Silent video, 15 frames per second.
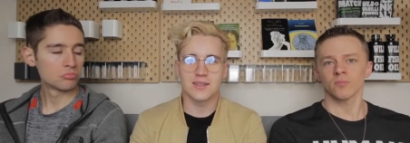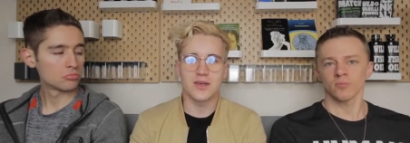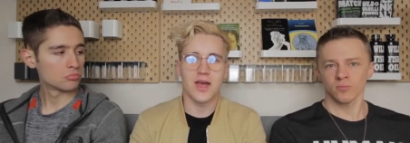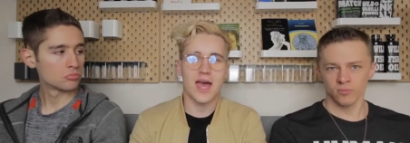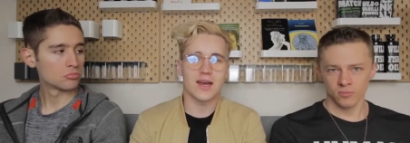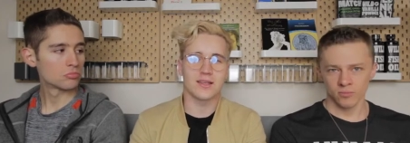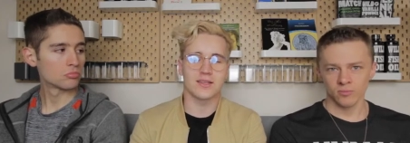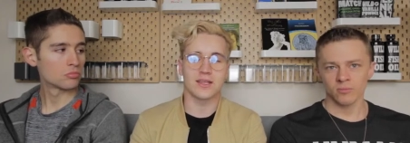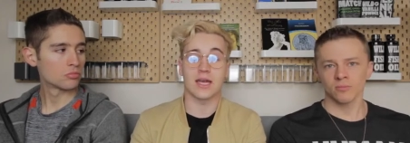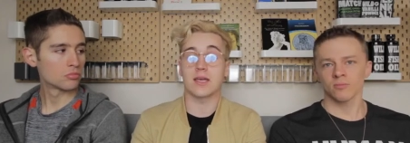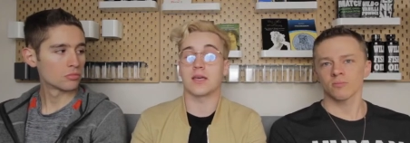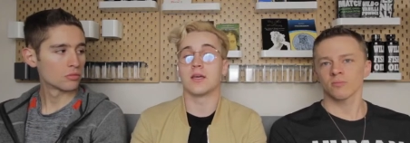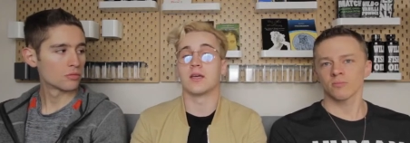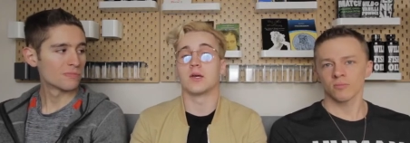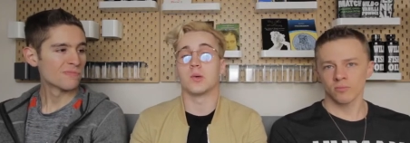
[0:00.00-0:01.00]
Speaker 1: You add
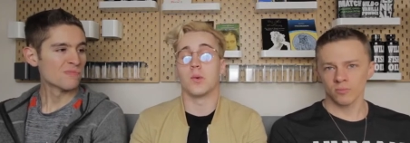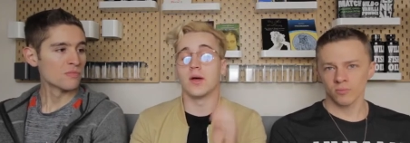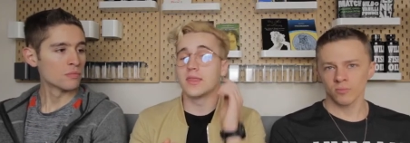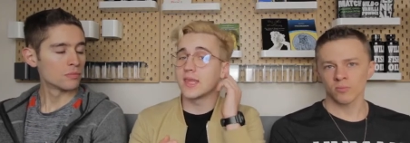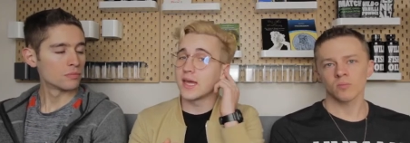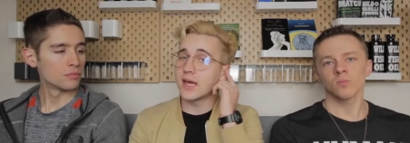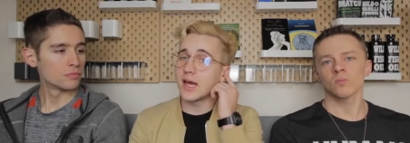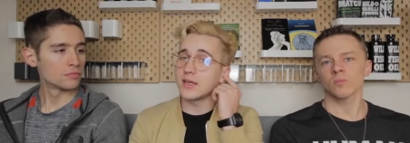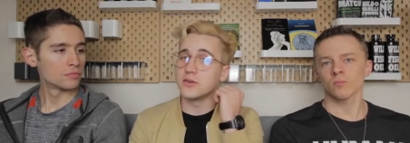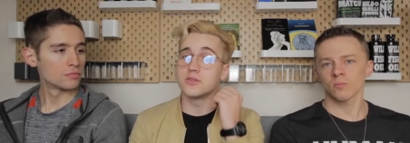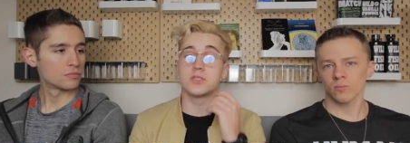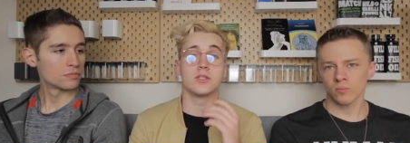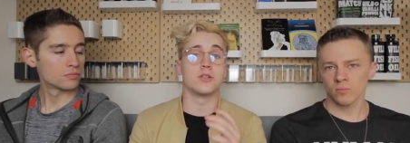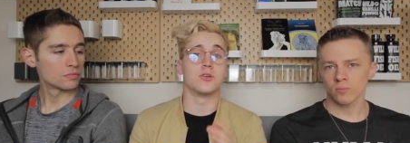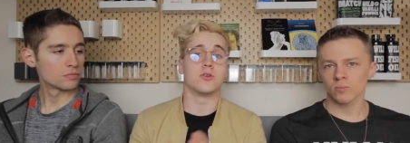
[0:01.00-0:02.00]
like one thing I
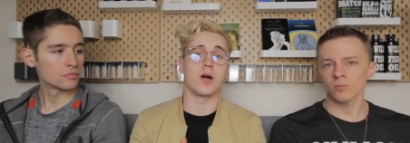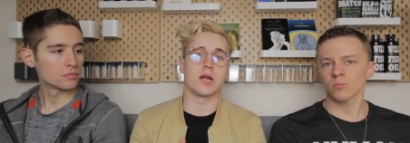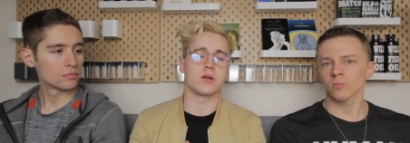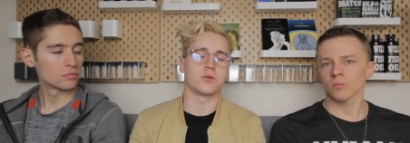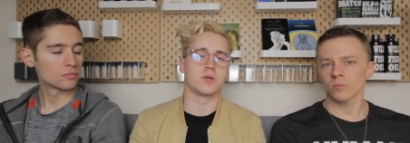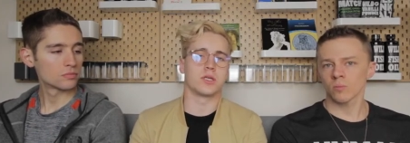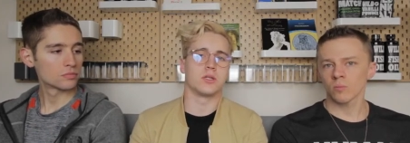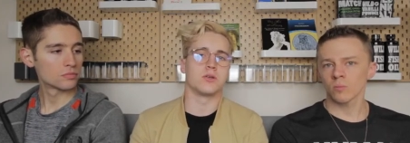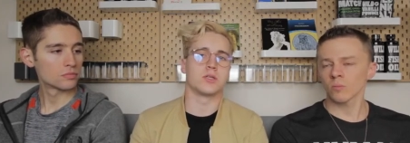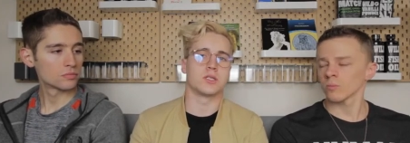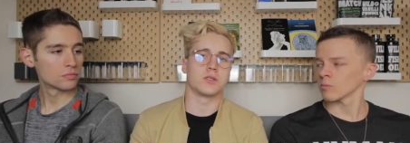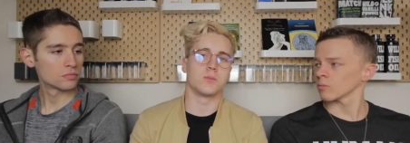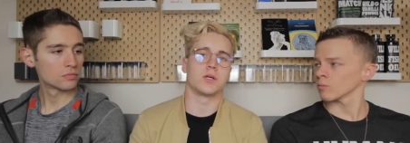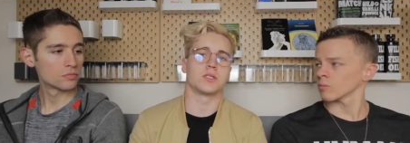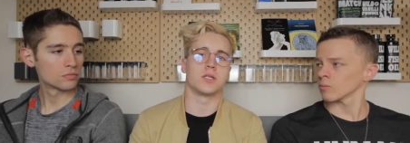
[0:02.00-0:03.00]
used to do. I don't really do
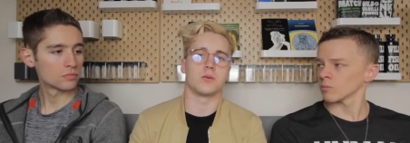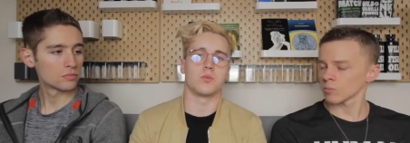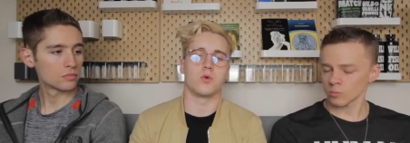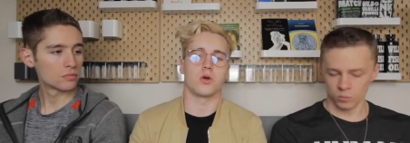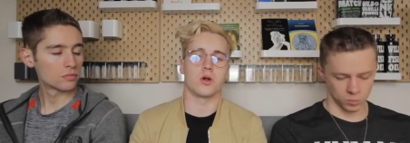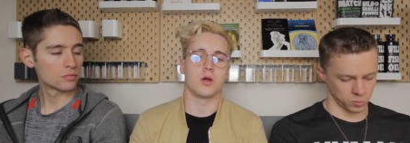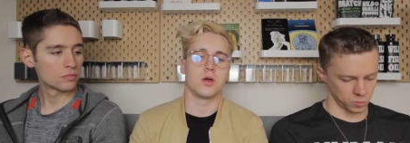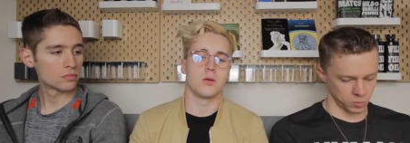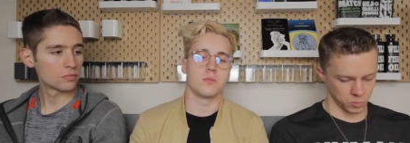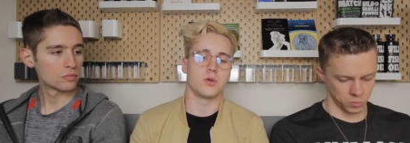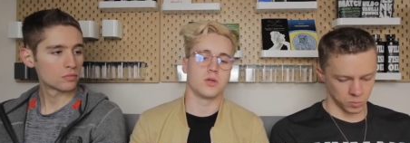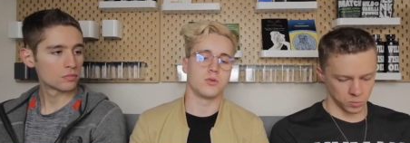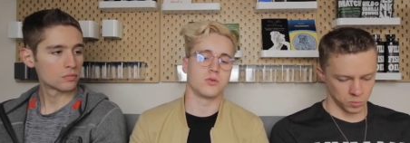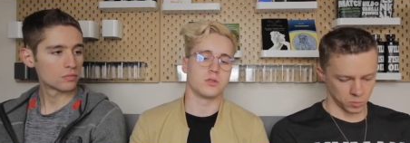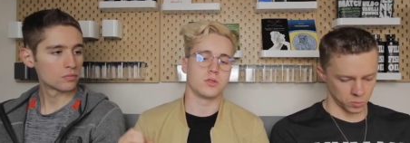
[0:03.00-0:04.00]
this as much anymore.
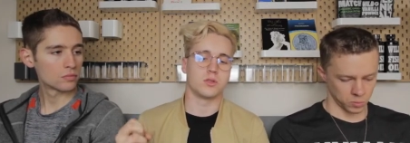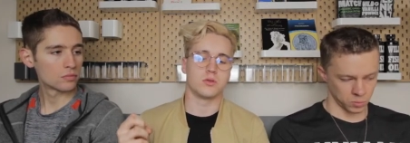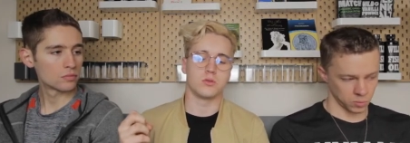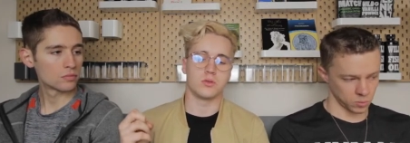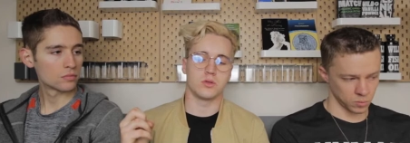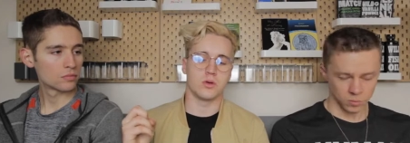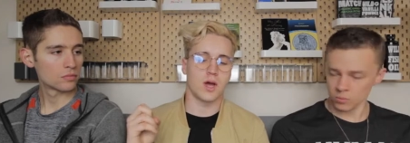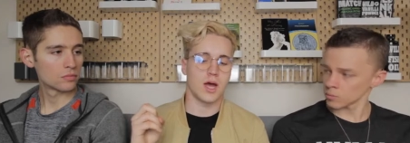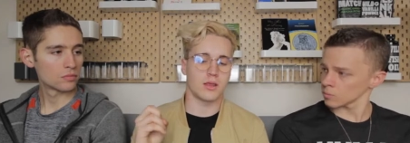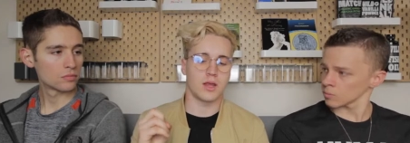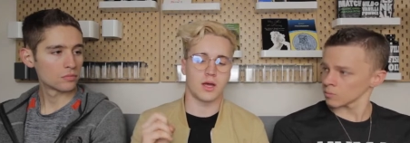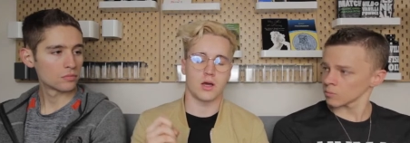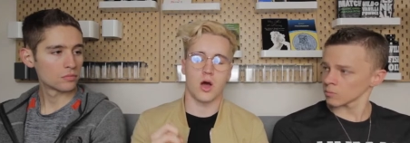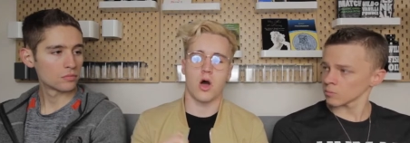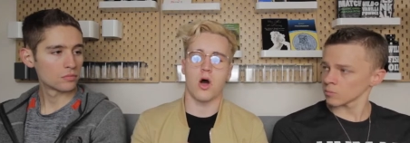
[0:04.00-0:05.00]
But you you, you add
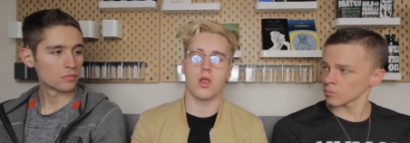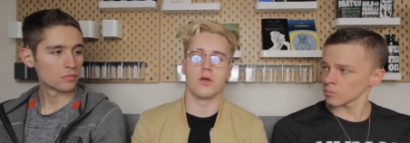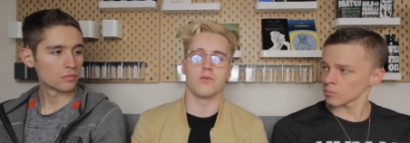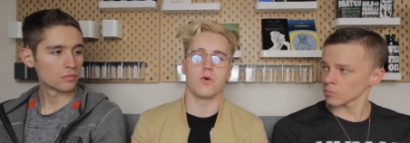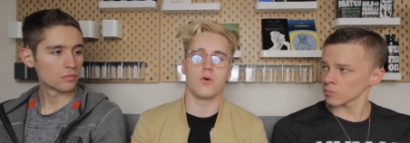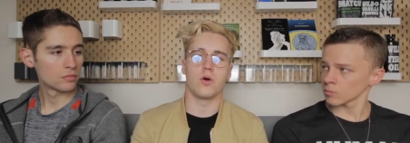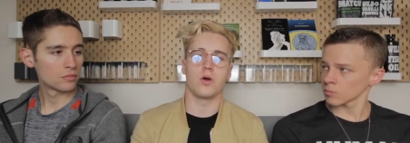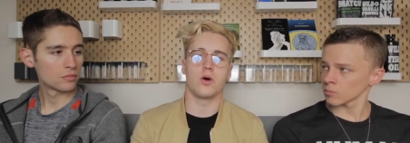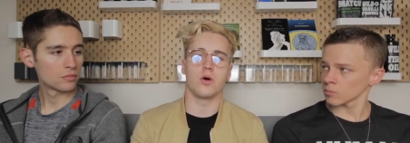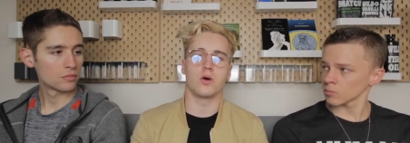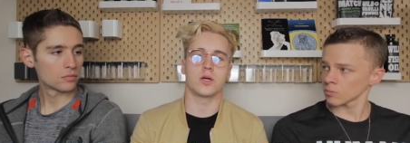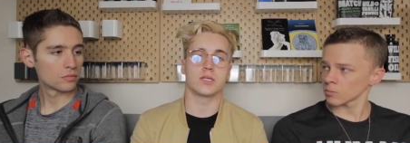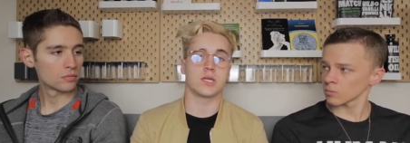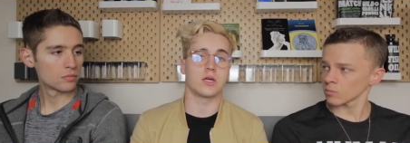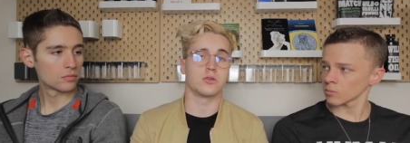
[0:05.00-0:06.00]
like olive
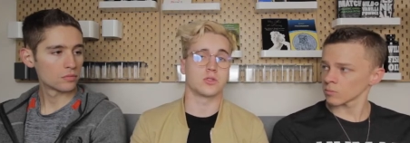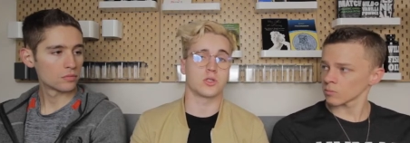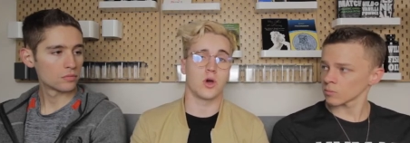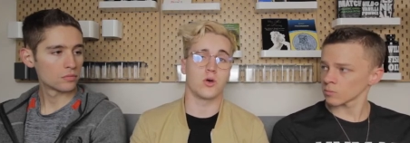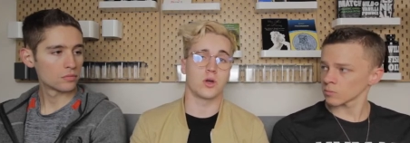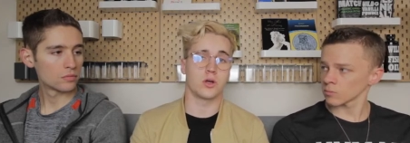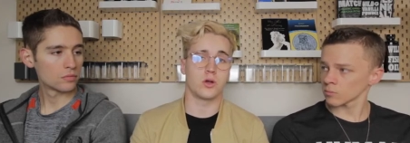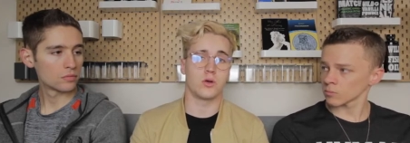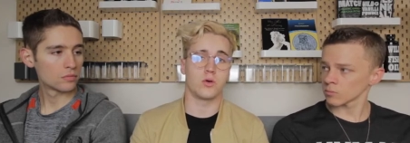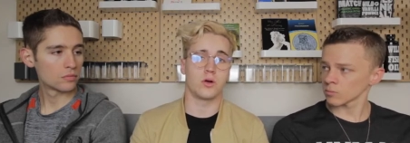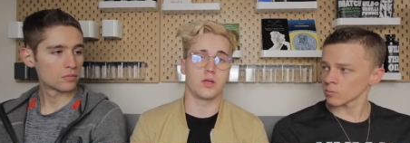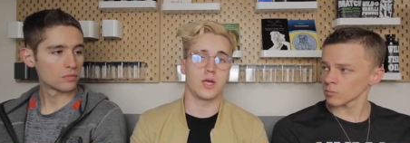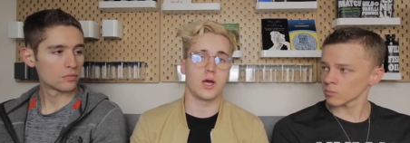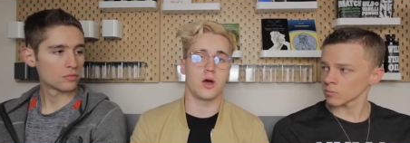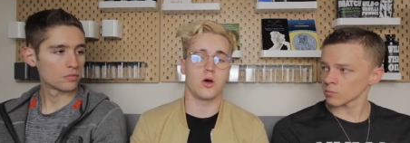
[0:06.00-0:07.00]
oil because I use coconut
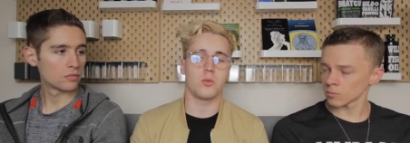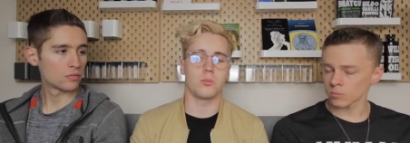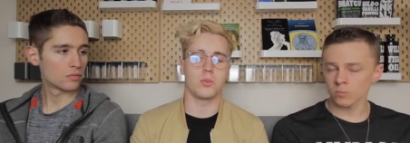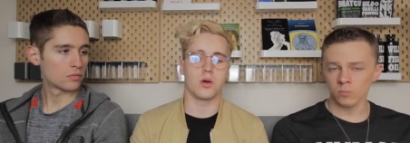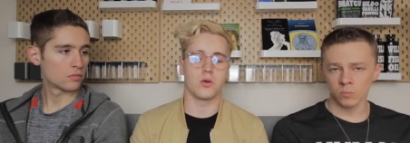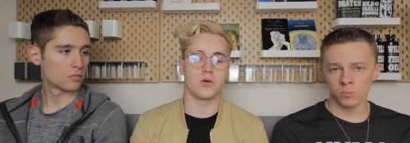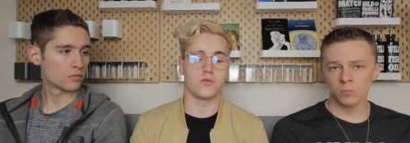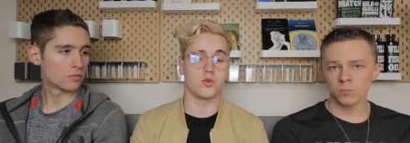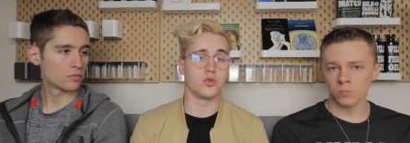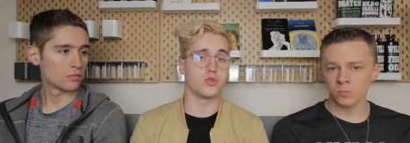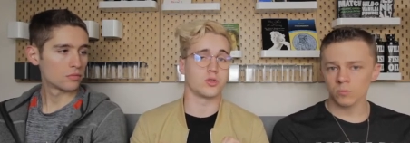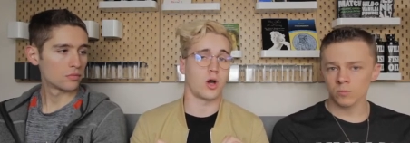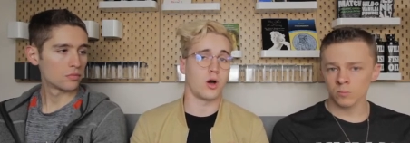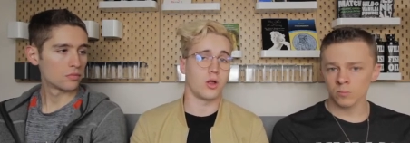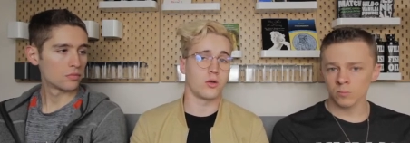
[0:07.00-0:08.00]
oil now. Mm-hmm. But if you
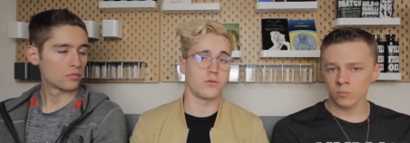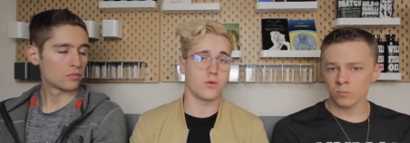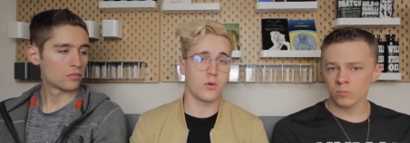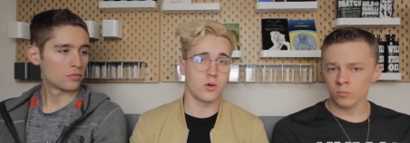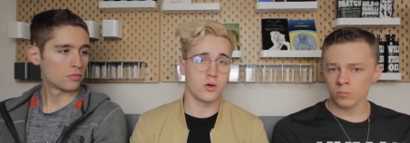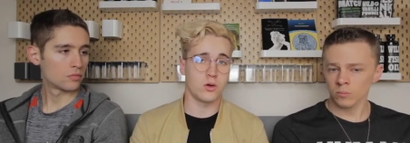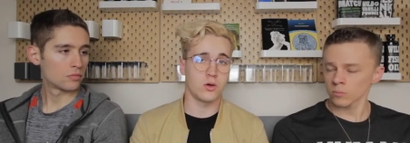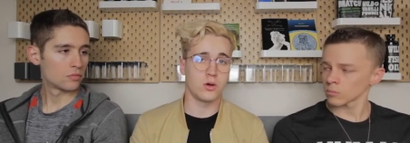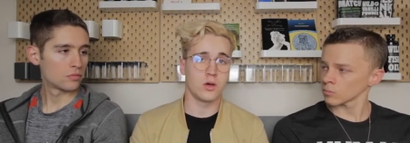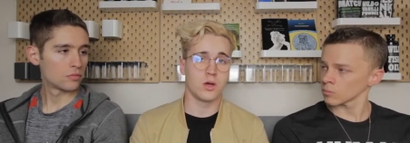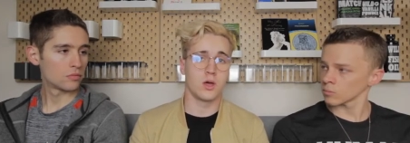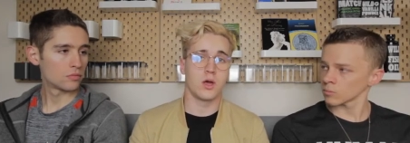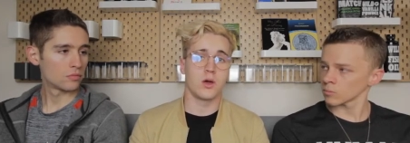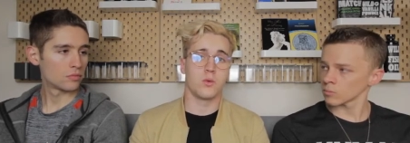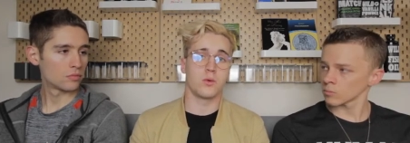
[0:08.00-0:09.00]
use olive oil
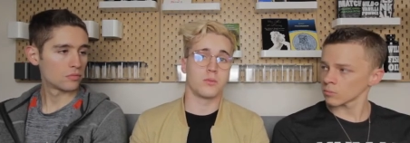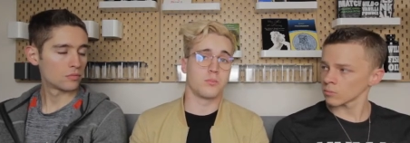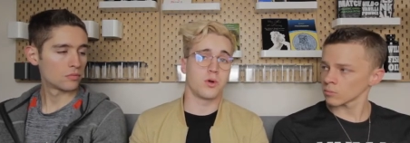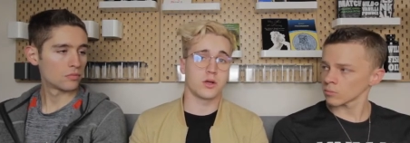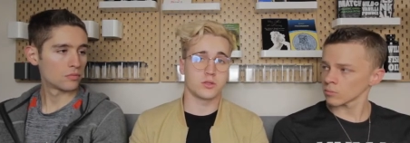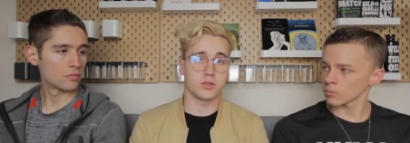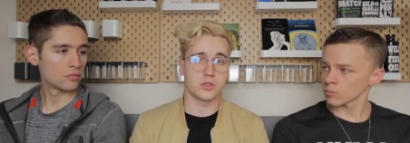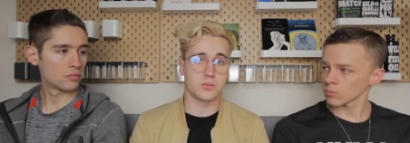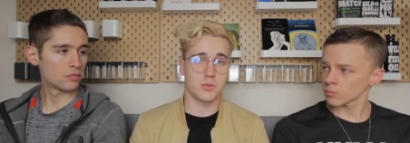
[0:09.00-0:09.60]
with Brussels